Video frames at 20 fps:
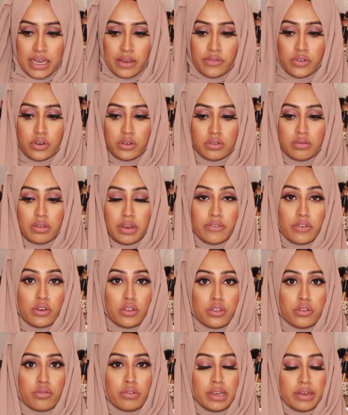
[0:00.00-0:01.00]
I've got
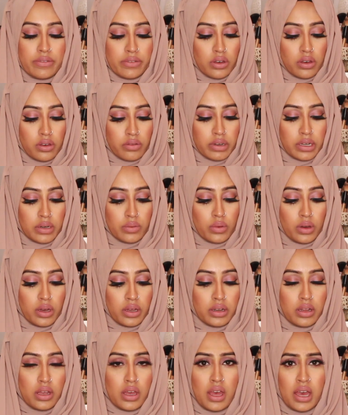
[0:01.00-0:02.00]
3. I've got a green
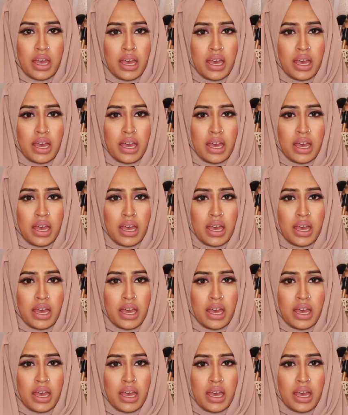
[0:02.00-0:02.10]
one.